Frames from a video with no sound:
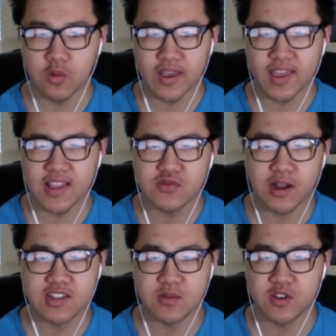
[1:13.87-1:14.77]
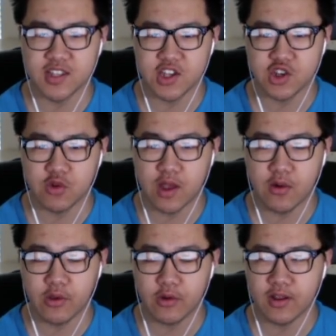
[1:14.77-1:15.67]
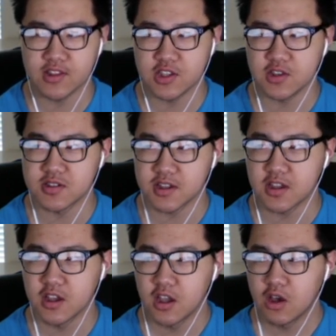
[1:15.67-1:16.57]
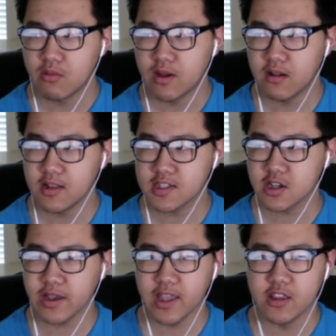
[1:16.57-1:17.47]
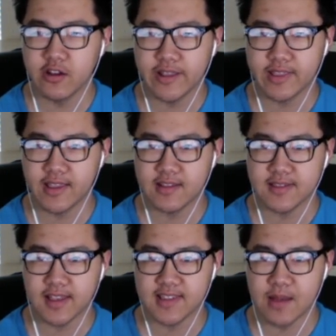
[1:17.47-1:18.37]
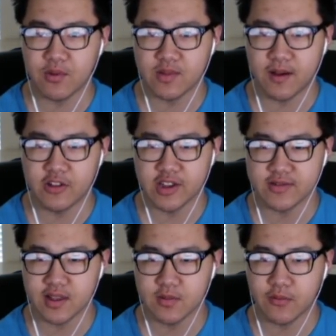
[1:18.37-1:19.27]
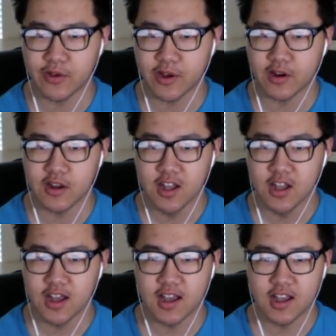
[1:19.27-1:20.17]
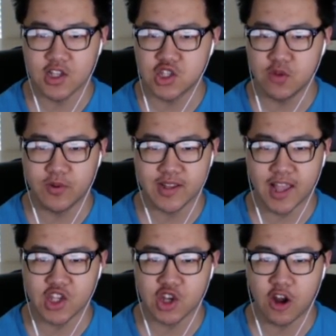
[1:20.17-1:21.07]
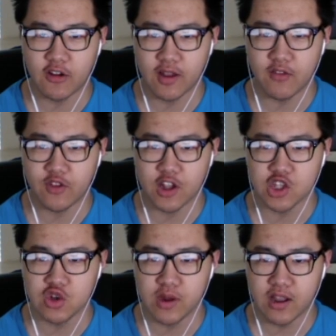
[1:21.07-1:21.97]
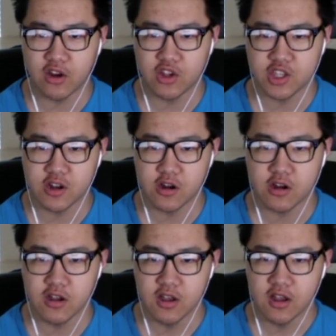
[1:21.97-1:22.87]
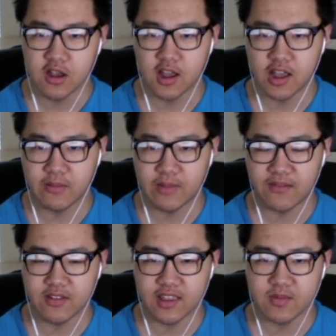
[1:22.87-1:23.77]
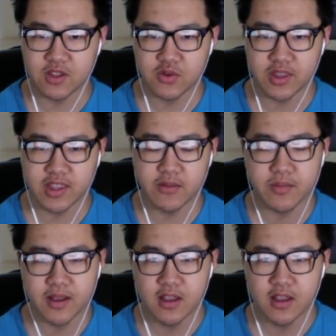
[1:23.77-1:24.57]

what is route summarization and why would we want to use it? Well, let's go ahead and look at this example topology sub over here. Super nice drawing, right? I've got two routers here, have a link between them.